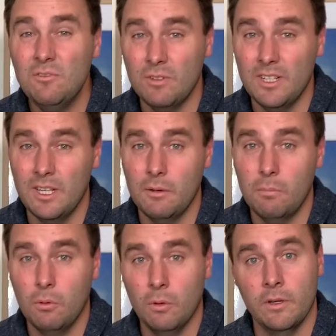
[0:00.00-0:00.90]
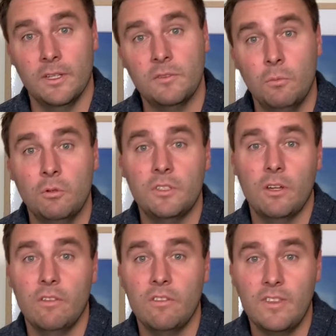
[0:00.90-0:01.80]
really important. It's more
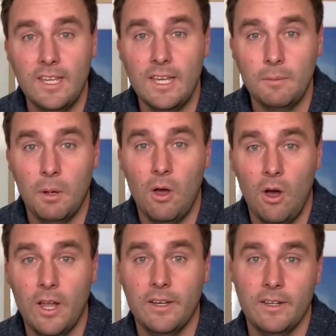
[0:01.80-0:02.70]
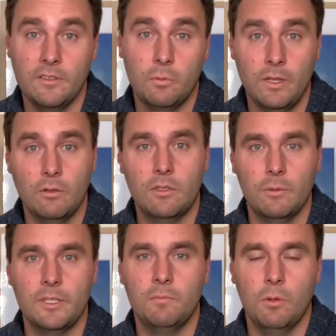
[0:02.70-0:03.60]
so the thinking behind it as we look
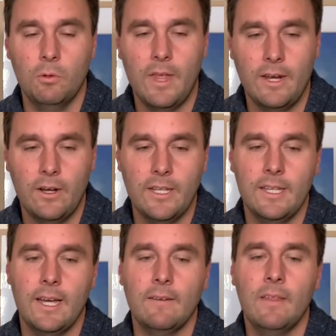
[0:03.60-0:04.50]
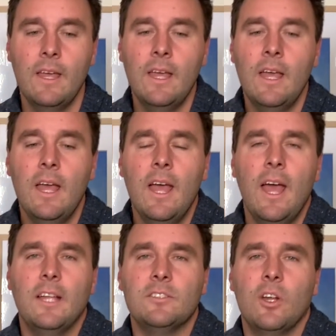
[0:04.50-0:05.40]
to explore that idea.
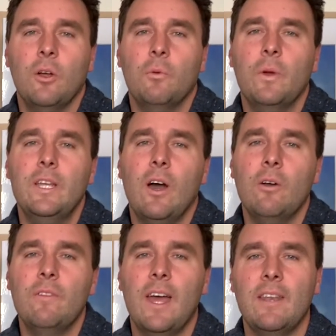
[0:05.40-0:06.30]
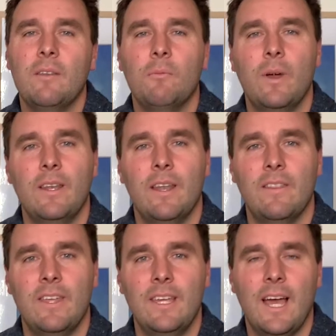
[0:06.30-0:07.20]
And so we know that when
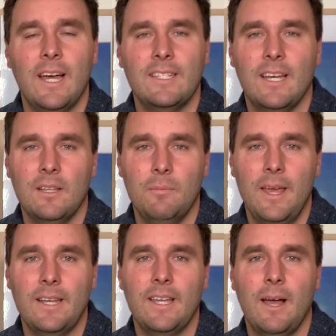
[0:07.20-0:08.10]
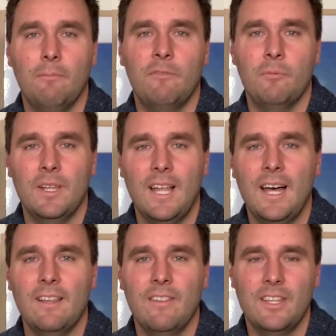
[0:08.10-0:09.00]
the Taliban come for
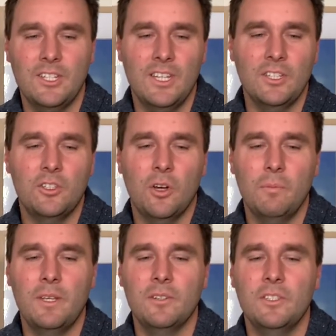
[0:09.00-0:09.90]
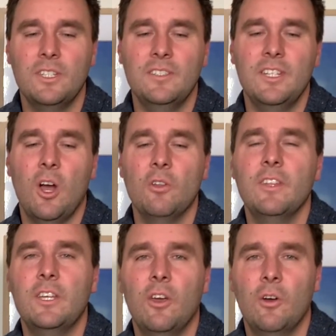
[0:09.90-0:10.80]
Malala, that she is shot because she's the
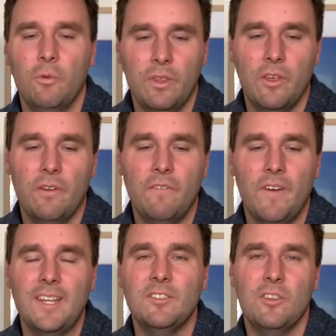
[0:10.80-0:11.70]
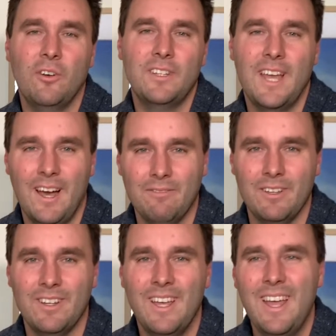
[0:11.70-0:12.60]
only girl with her face not
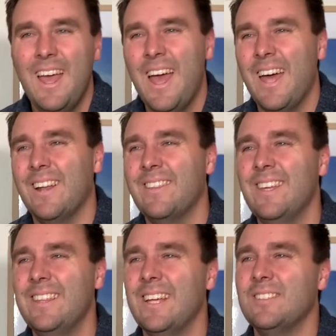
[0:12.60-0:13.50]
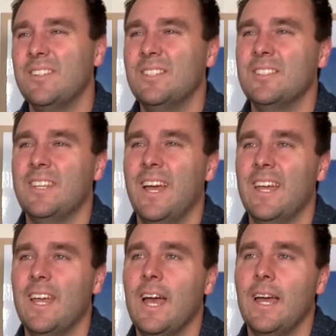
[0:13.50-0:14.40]
covered. And I think that's just
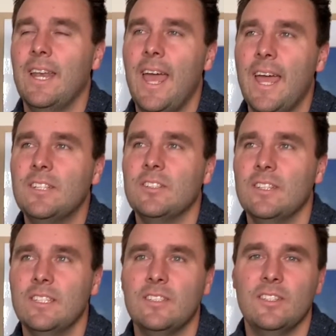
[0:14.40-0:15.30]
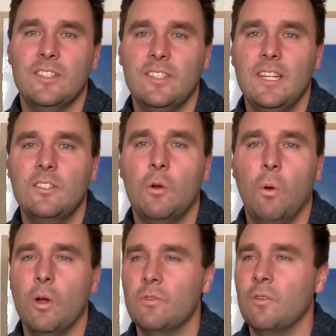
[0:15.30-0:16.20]
an excellent, succinct
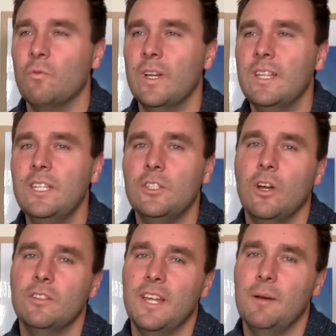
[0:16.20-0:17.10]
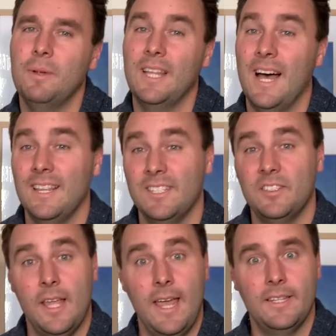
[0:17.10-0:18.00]
quote that really shows how Malala
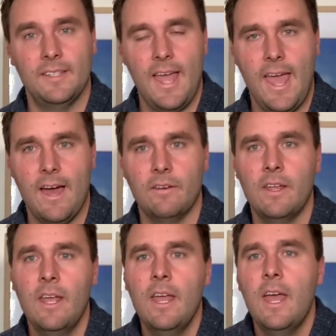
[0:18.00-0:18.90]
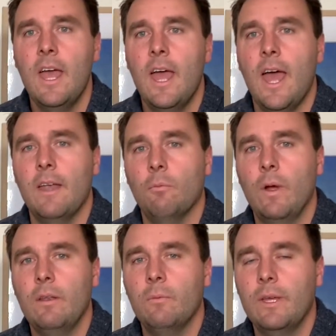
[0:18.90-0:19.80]
stands out. And
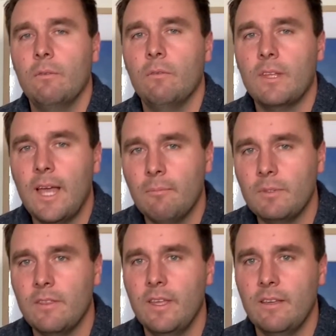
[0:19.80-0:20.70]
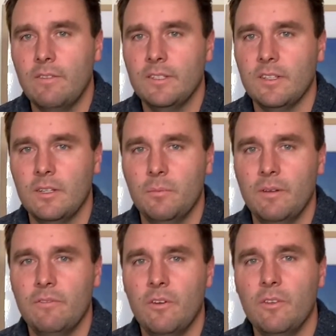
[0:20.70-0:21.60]
when we come to think of this a little
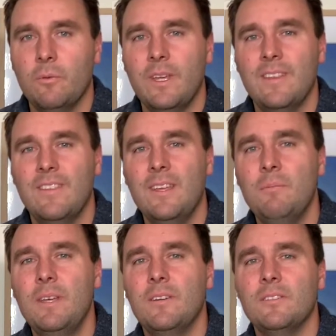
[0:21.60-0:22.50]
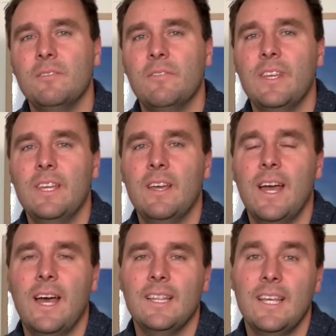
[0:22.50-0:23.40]
bit further, we can think because of the
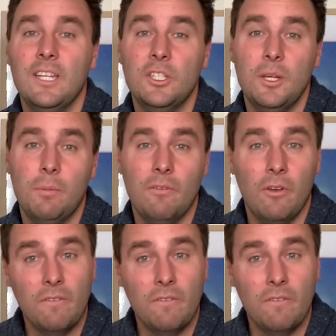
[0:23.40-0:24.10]
leadership of her